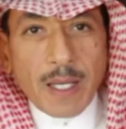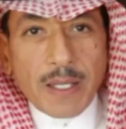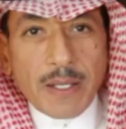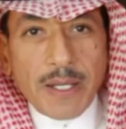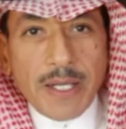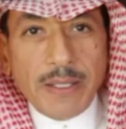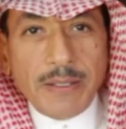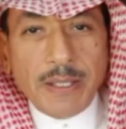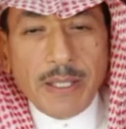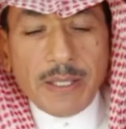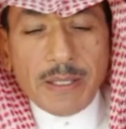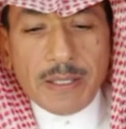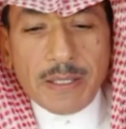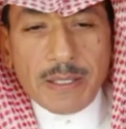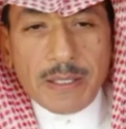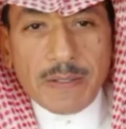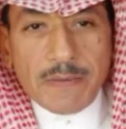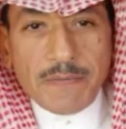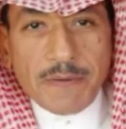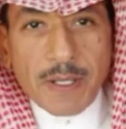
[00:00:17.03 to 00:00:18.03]

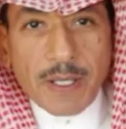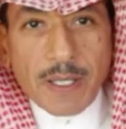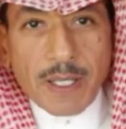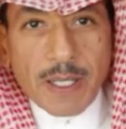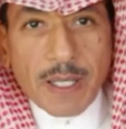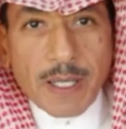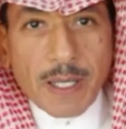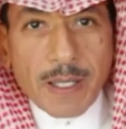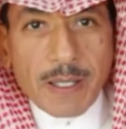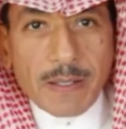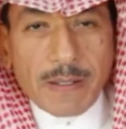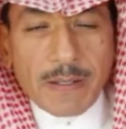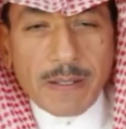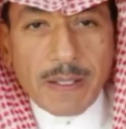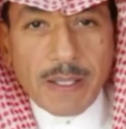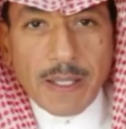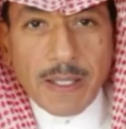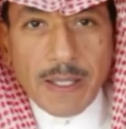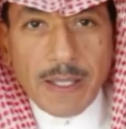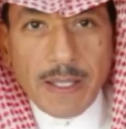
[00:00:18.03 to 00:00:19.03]
Greetings,
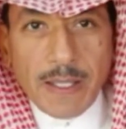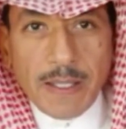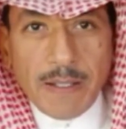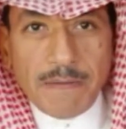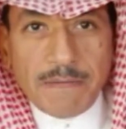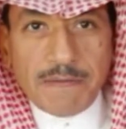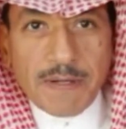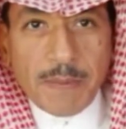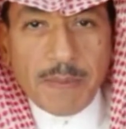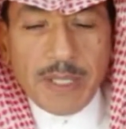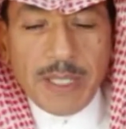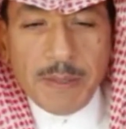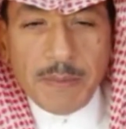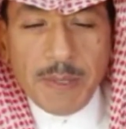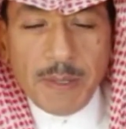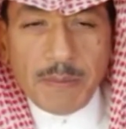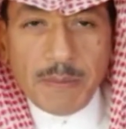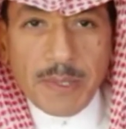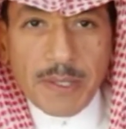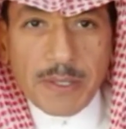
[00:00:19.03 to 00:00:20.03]
Fakeeh family
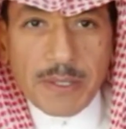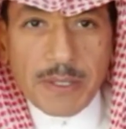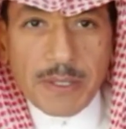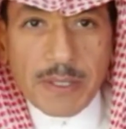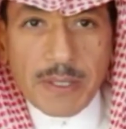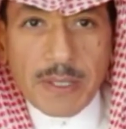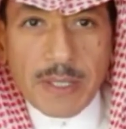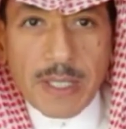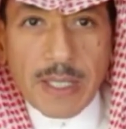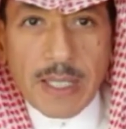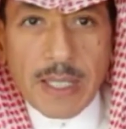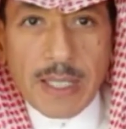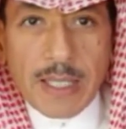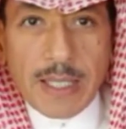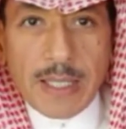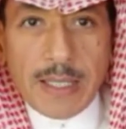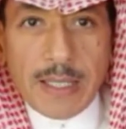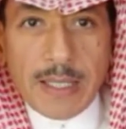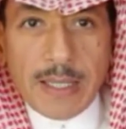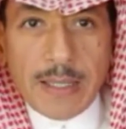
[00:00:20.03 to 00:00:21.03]
members.
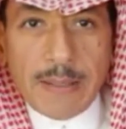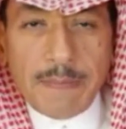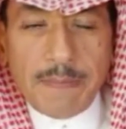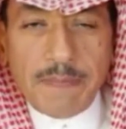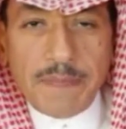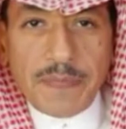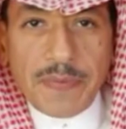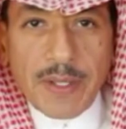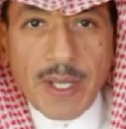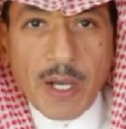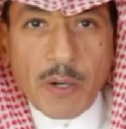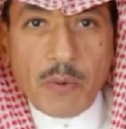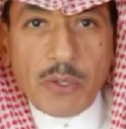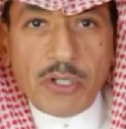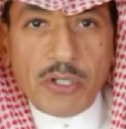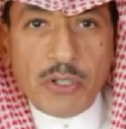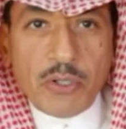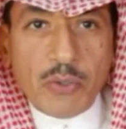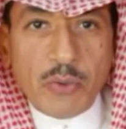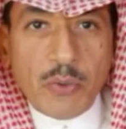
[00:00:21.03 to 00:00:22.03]
I
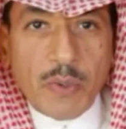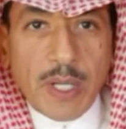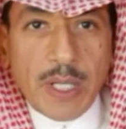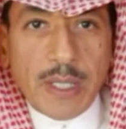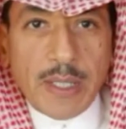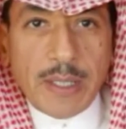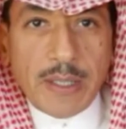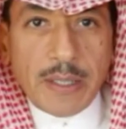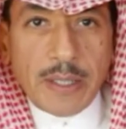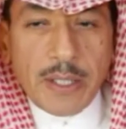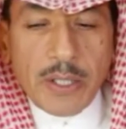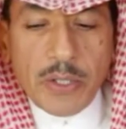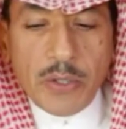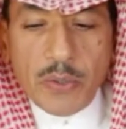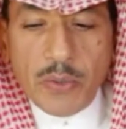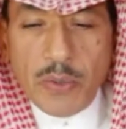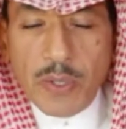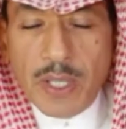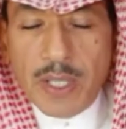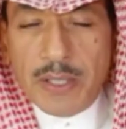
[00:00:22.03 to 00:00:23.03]
wish you well,
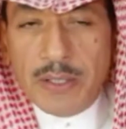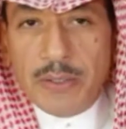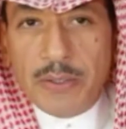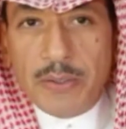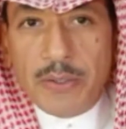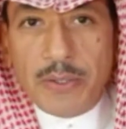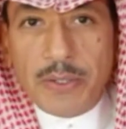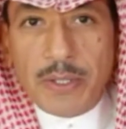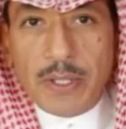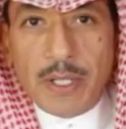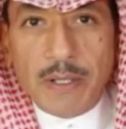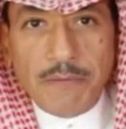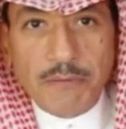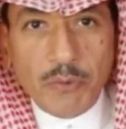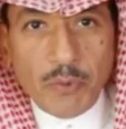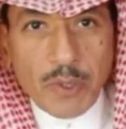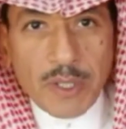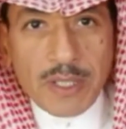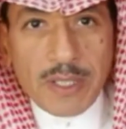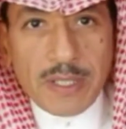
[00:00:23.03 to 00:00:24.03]
you and your loved
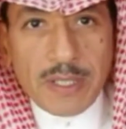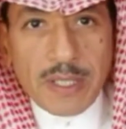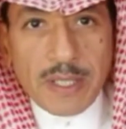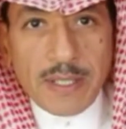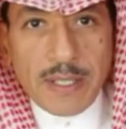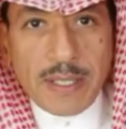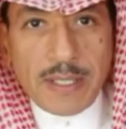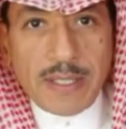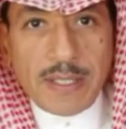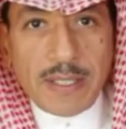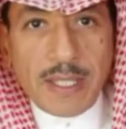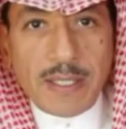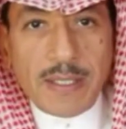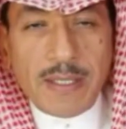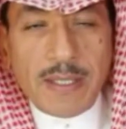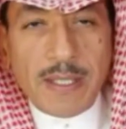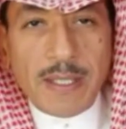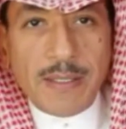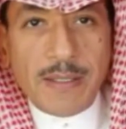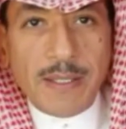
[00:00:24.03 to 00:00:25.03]
ones, in this
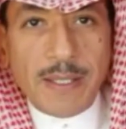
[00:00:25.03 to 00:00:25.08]
testing